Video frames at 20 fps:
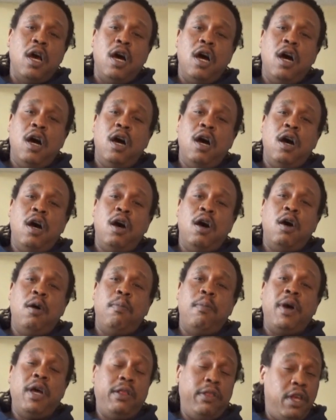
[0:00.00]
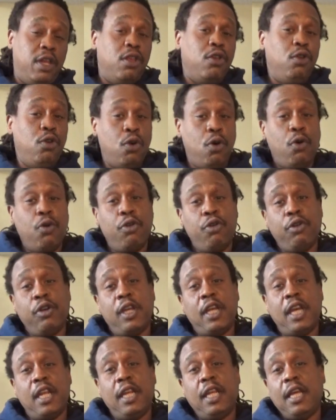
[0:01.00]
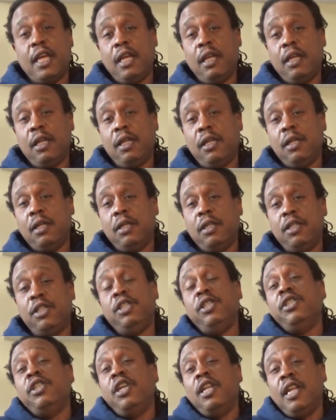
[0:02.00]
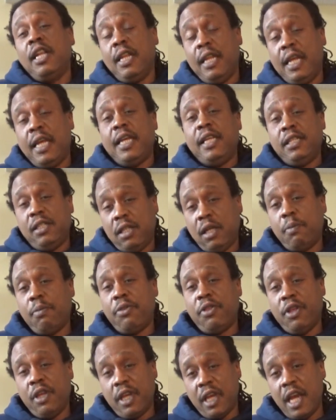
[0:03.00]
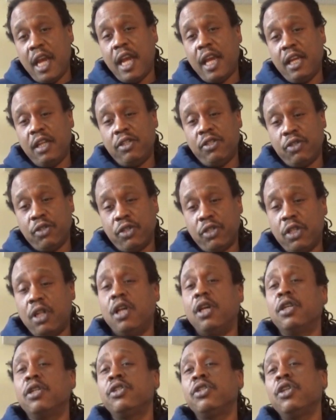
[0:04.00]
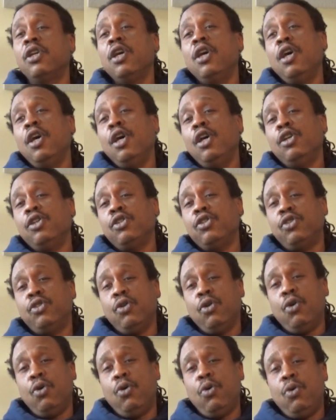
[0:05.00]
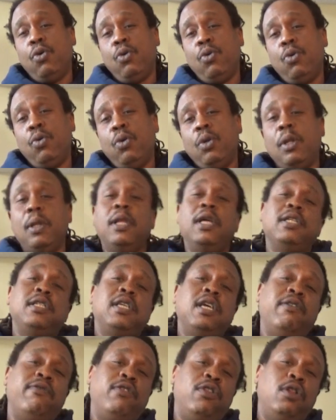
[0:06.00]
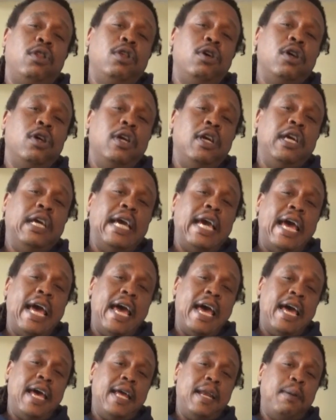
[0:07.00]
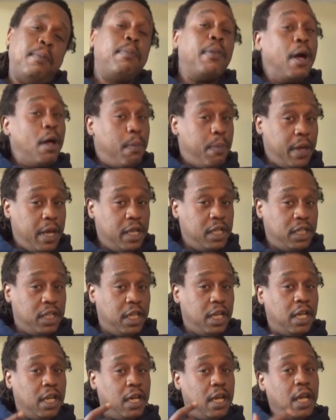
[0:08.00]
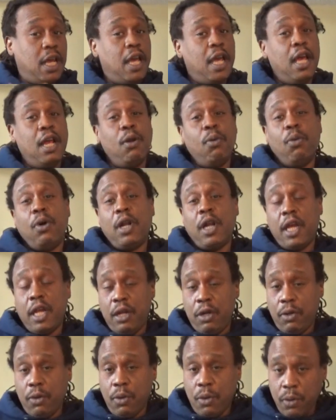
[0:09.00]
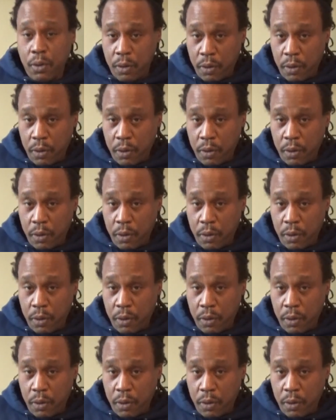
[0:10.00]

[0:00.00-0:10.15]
Um, and then you know you're getting she's gonna lay something, eggs or slugs. So let's have a look at palpation and what I do.